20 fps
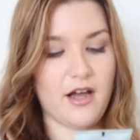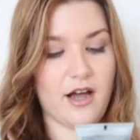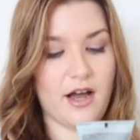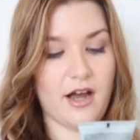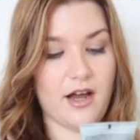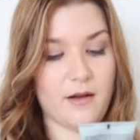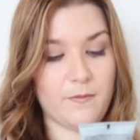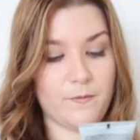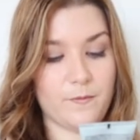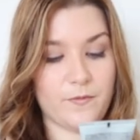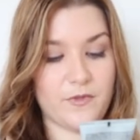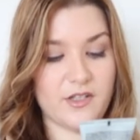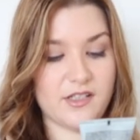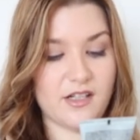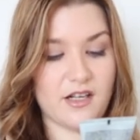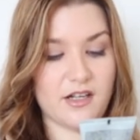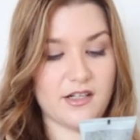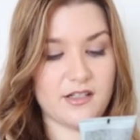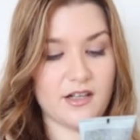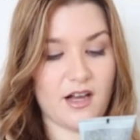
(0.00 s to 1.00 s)
This
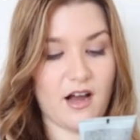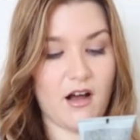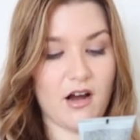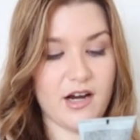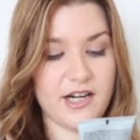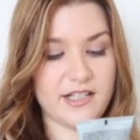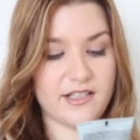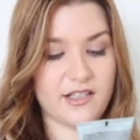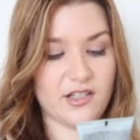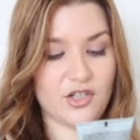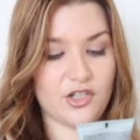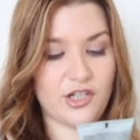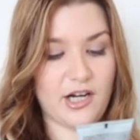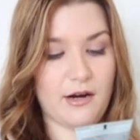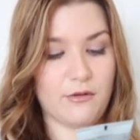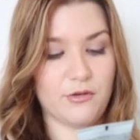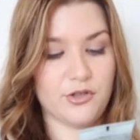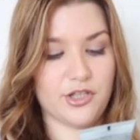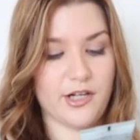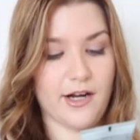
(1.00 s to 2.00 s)
is Ice
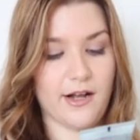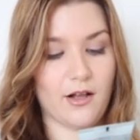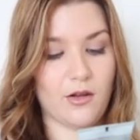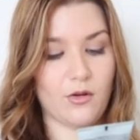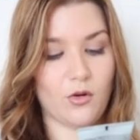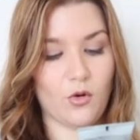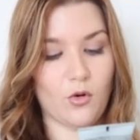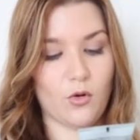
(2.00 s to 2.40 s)
Shower Gel,